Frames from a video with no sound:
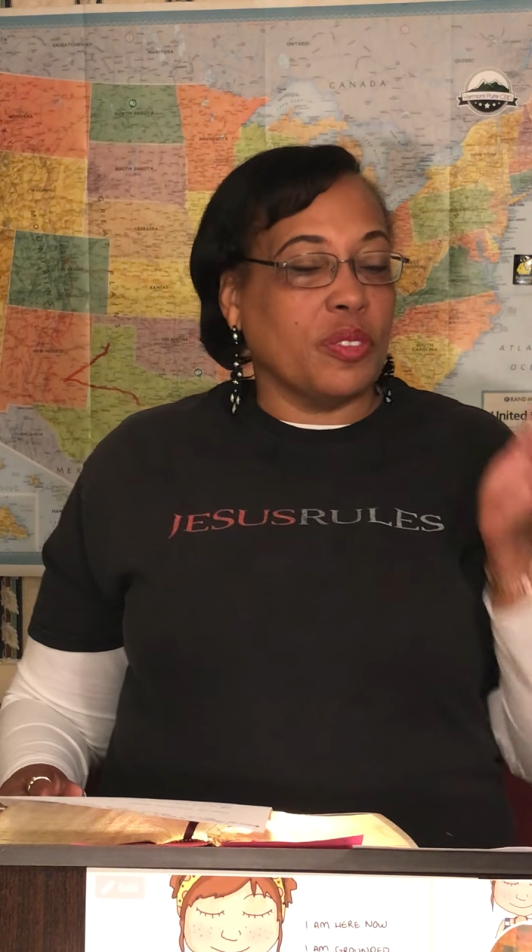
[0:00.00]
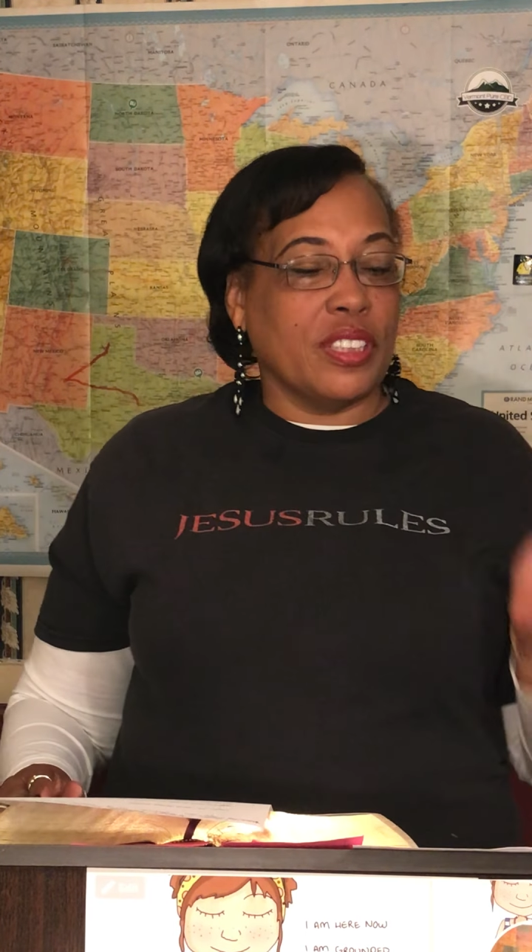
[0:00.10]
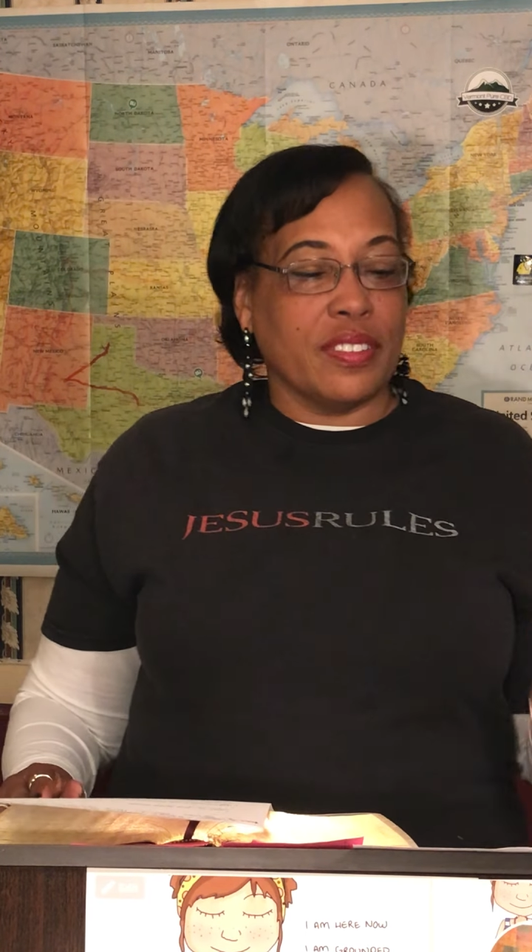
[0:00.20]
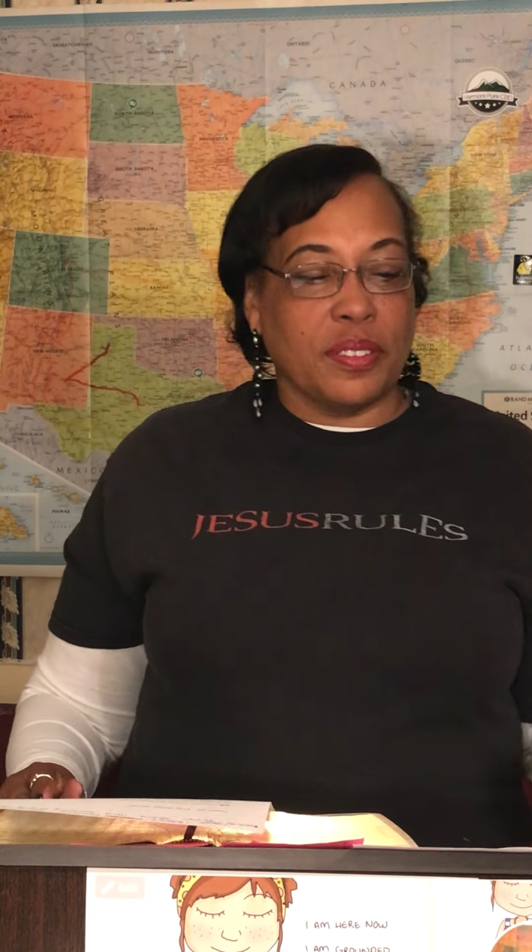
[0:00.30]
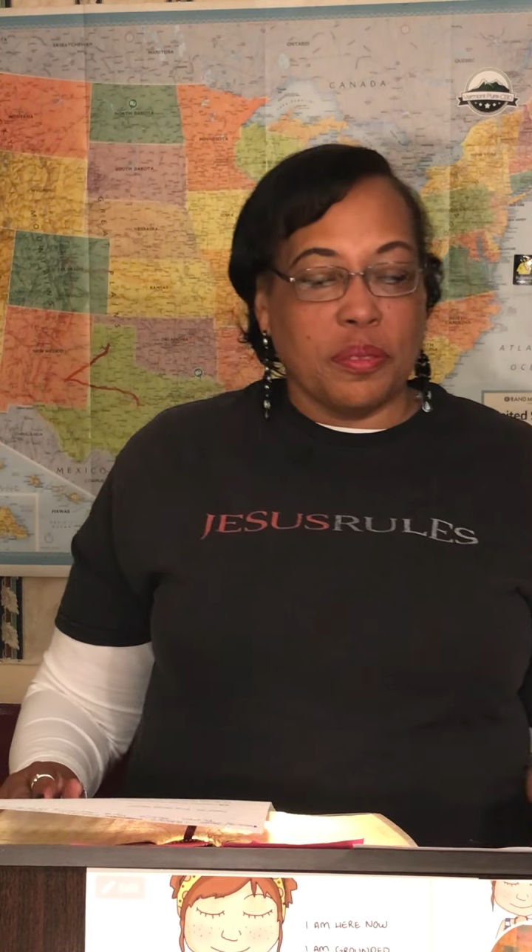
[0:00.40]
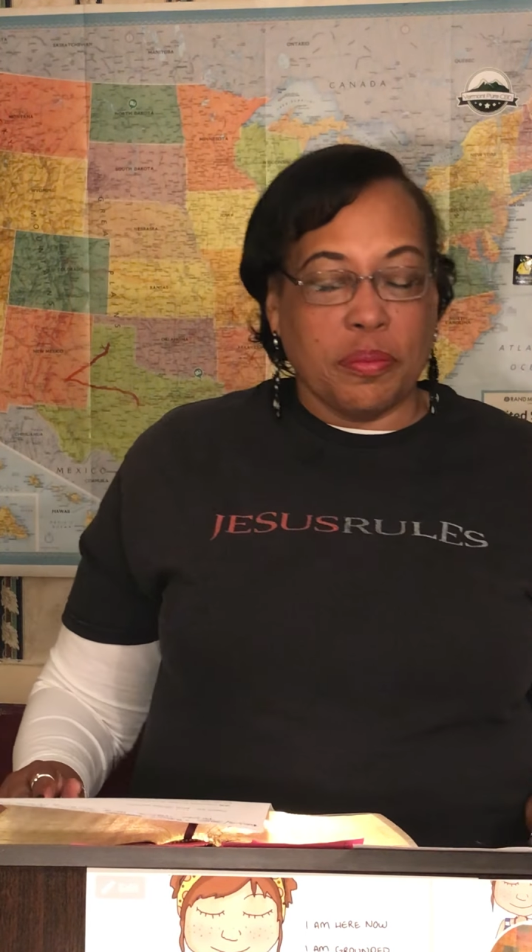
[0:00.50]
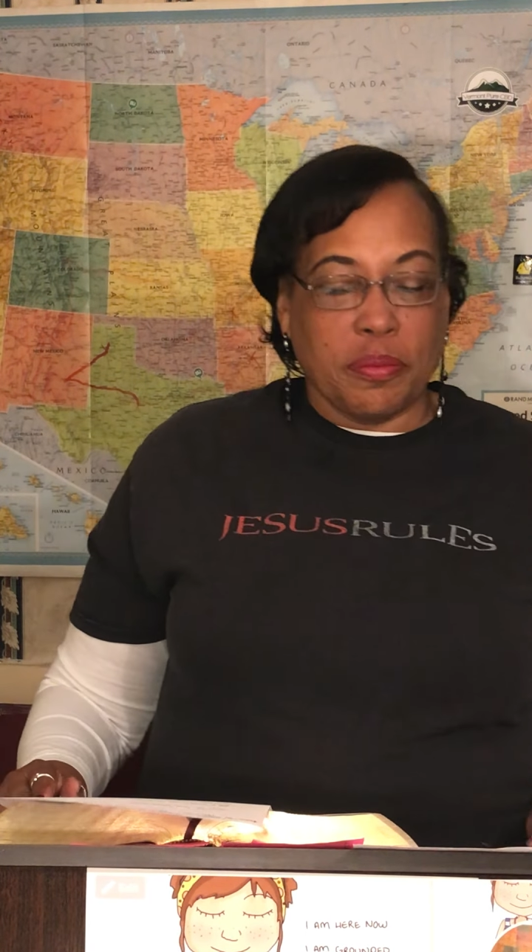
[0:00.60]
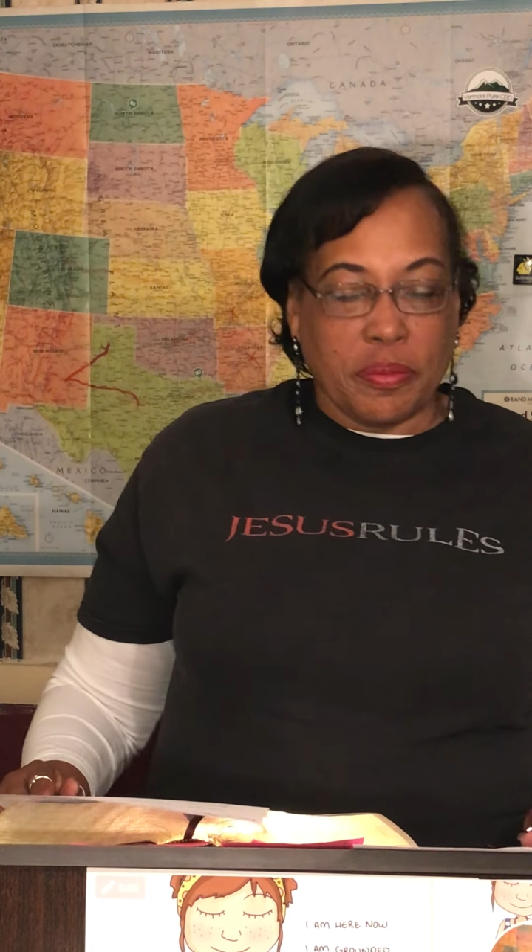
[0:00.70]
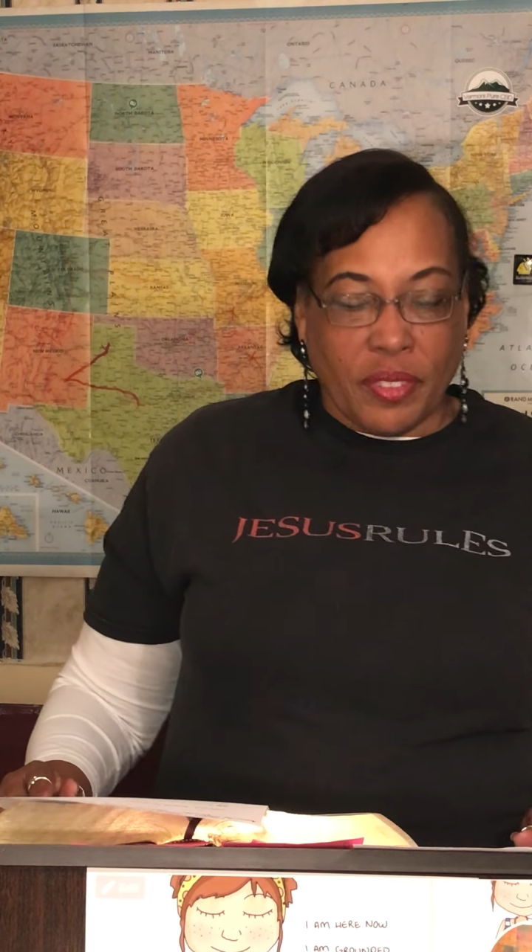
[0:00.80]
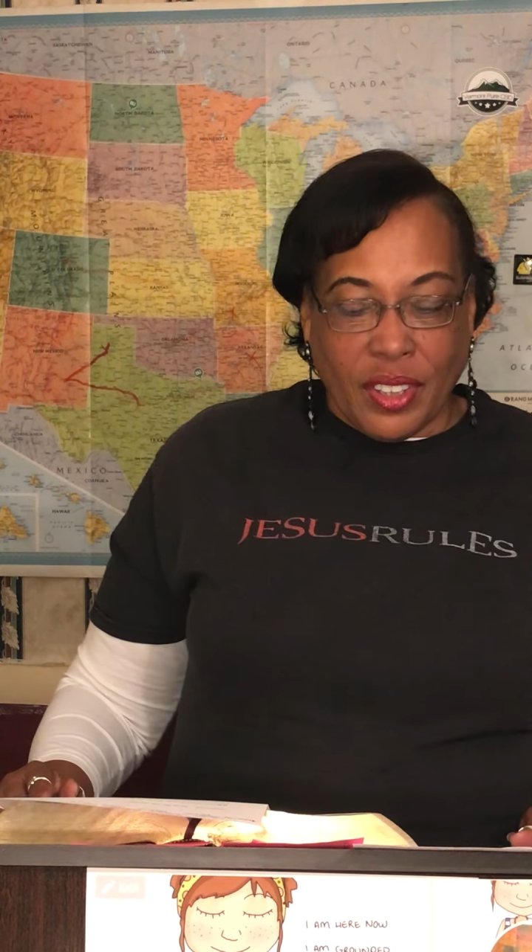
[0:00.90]
says.
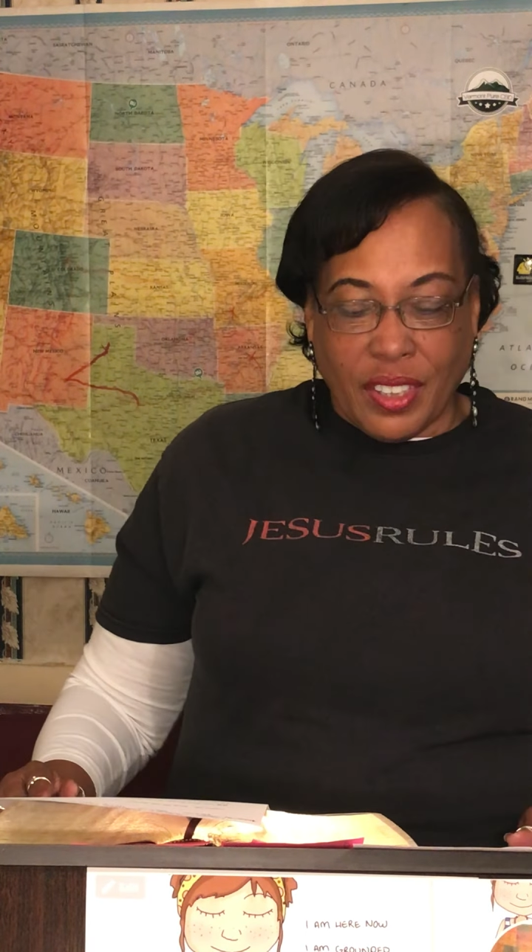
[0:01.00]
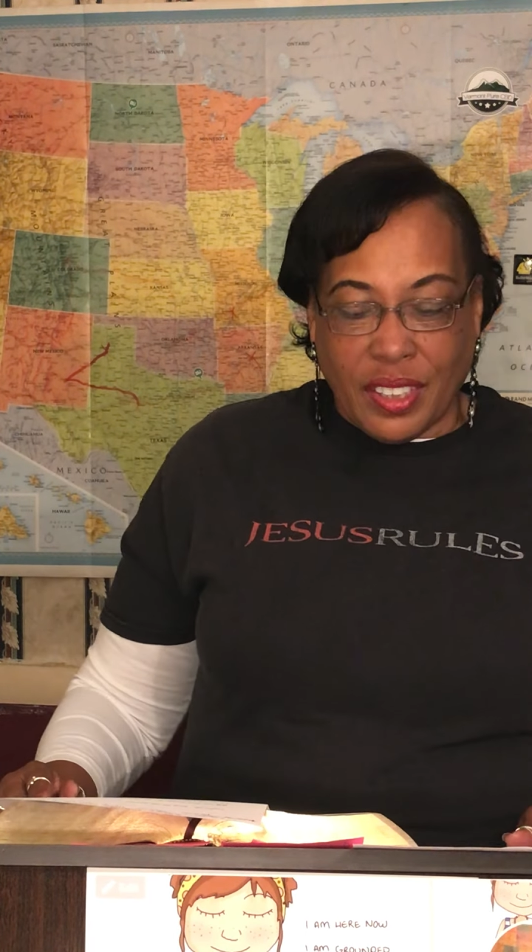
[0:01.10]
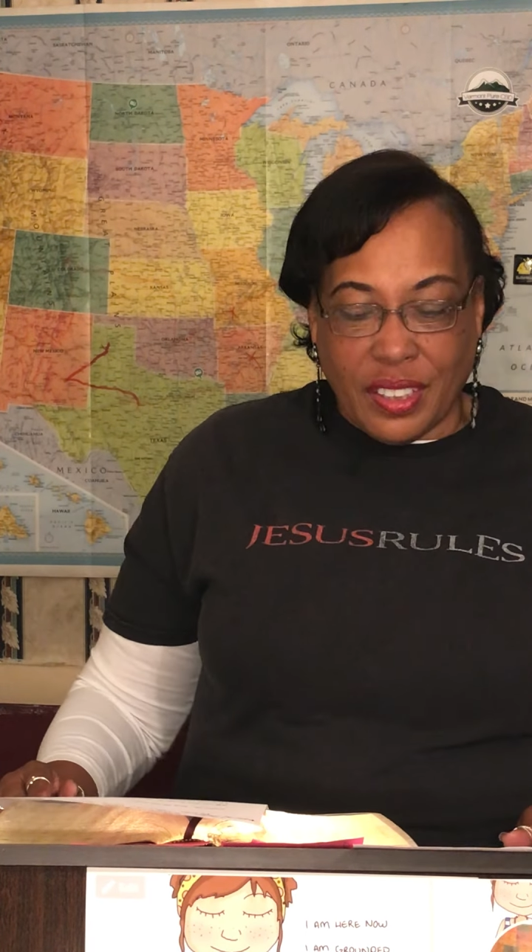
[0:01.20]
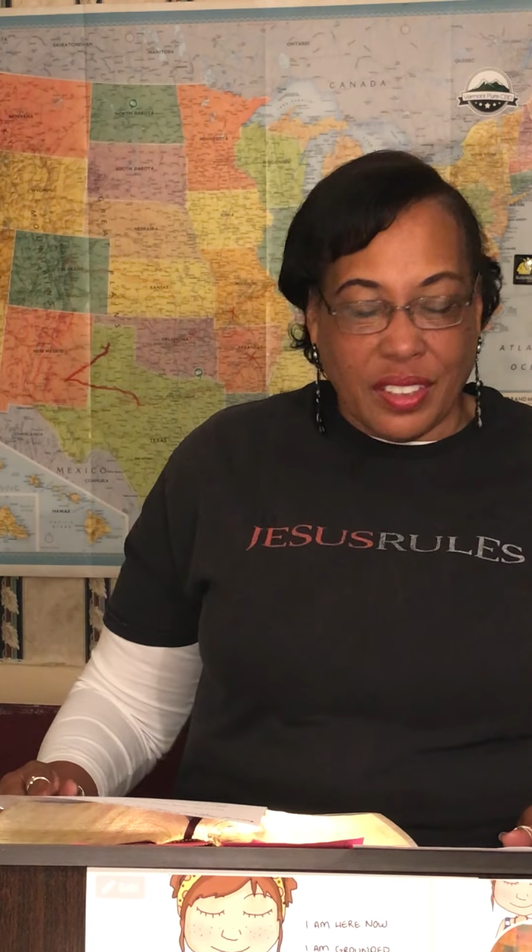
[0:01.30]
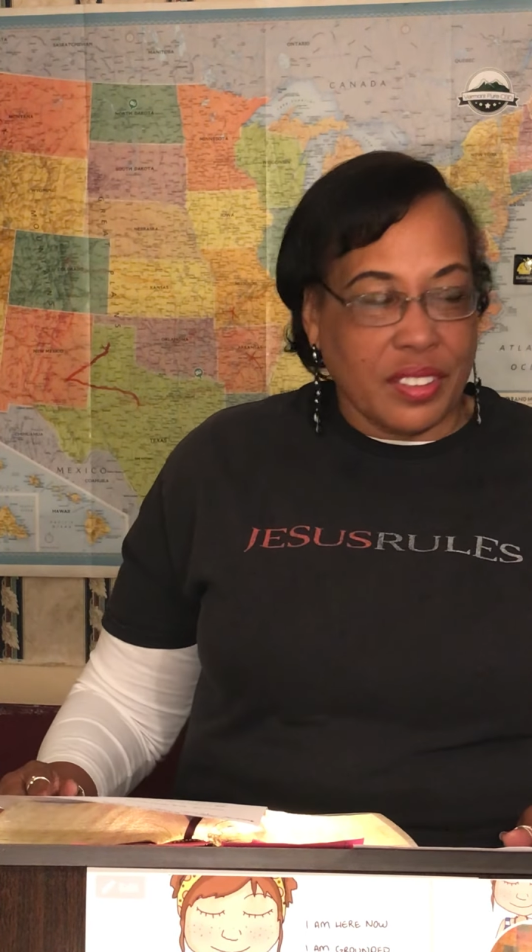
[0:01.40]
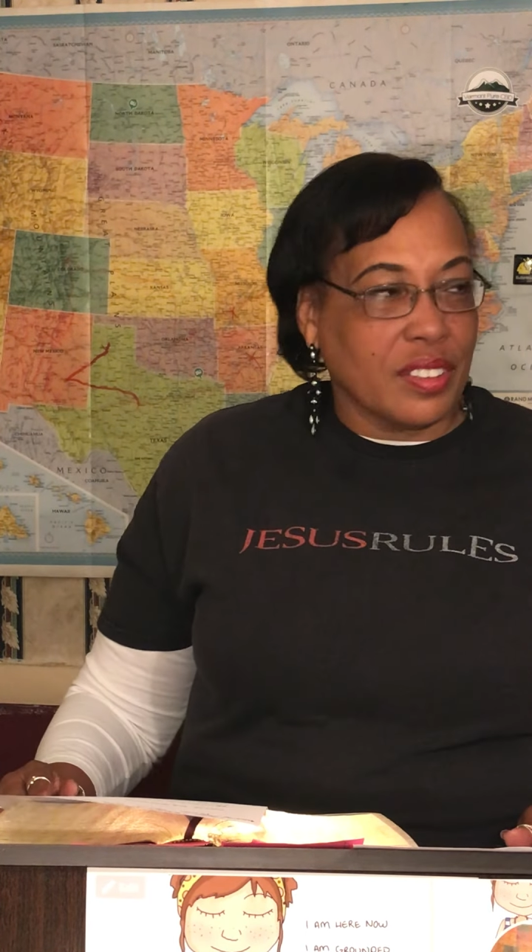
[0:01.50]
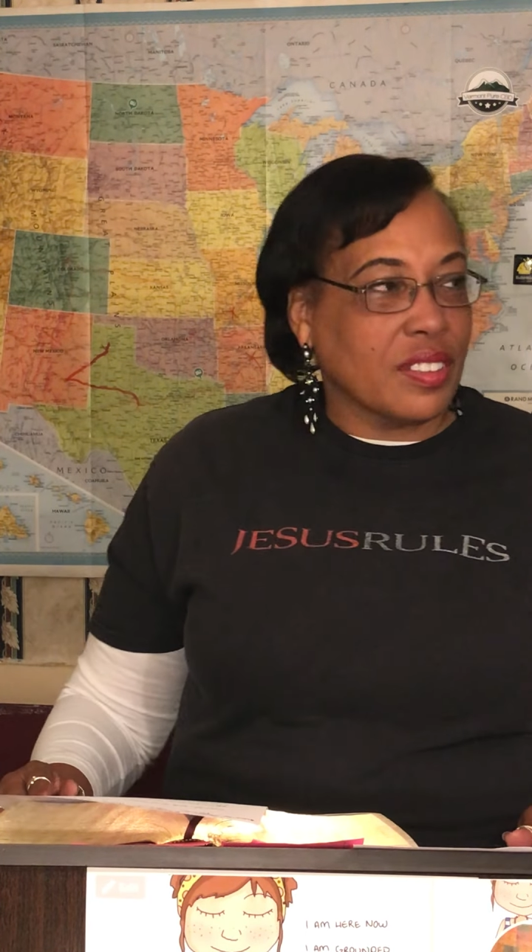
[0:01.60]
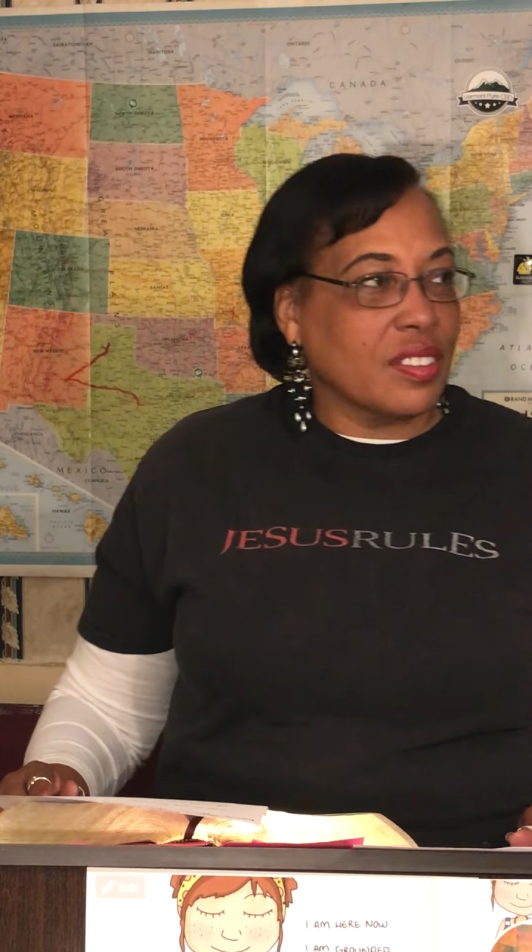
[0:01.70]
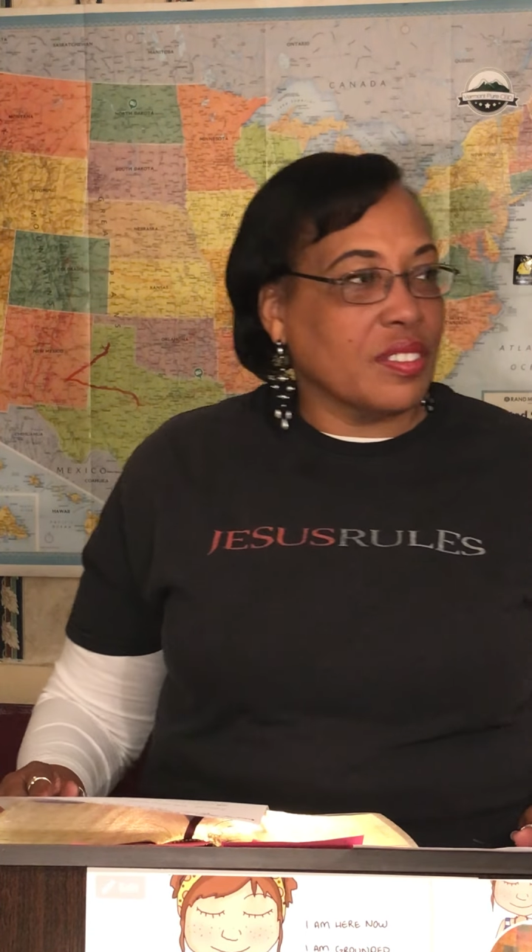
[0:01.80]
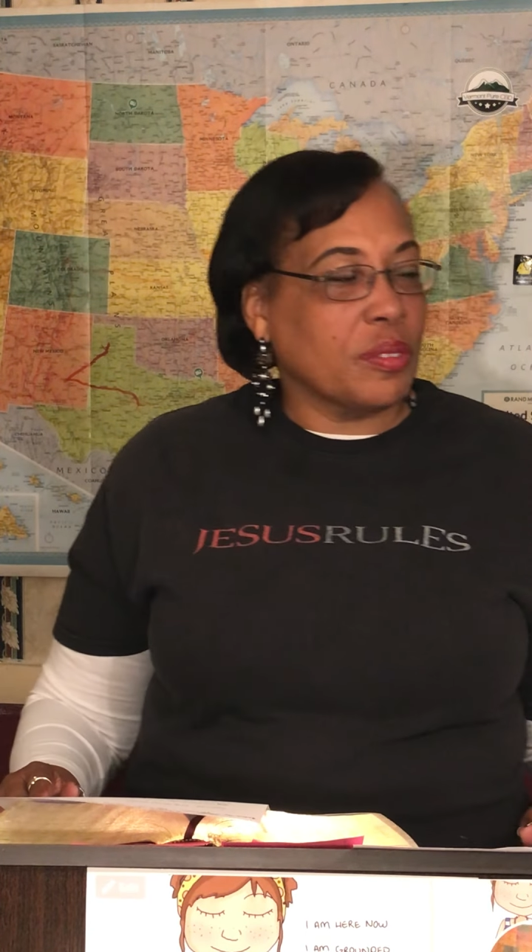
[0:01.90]
All right.